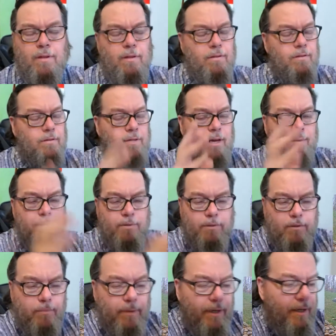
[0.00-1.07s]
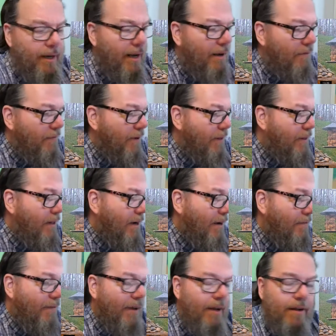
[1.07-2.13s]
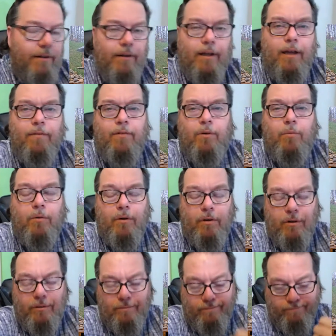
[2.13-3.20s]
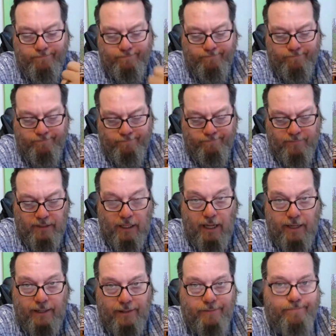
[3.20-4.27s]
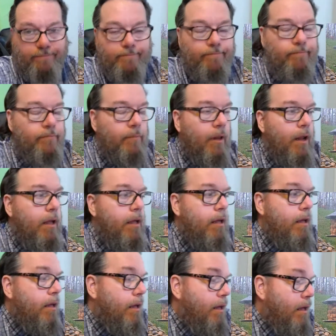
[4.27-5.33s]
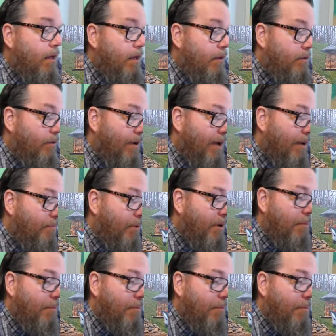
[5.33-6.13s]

Just happens to be an outfit that I found, gave it a whirl, like it. So I put a